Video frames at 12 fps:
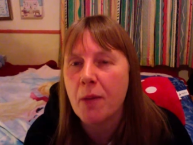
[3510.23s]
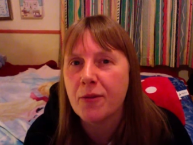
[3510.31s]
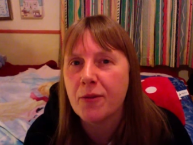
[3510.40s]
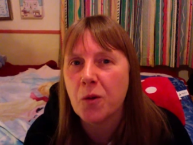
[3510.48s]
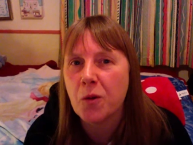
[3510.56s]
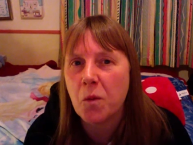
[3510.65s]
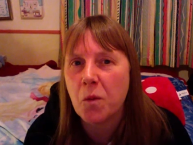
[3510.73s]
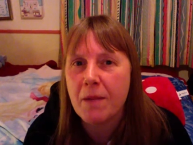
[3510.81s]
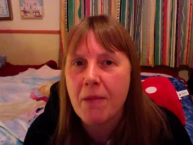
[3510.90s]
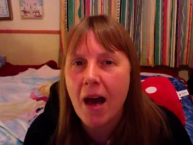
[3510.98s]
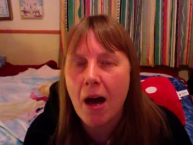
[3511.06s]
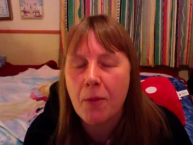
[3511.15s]
before we
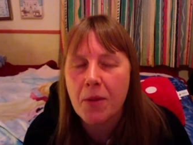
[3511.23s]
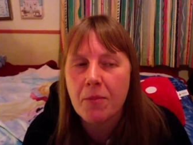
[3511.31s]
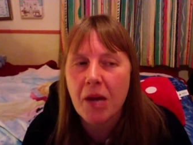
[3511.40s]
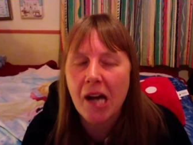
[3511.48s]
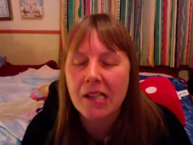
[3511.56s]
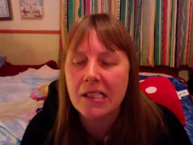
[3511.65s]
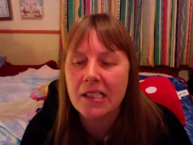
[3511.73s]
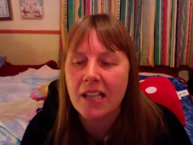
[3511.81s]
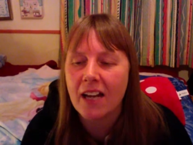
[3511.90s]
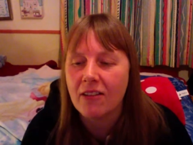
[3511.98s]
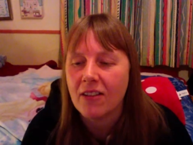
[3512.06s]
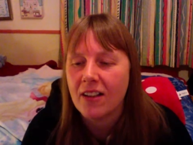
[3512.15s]
met up in person
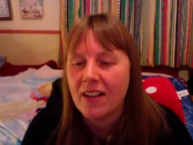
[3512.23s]
though.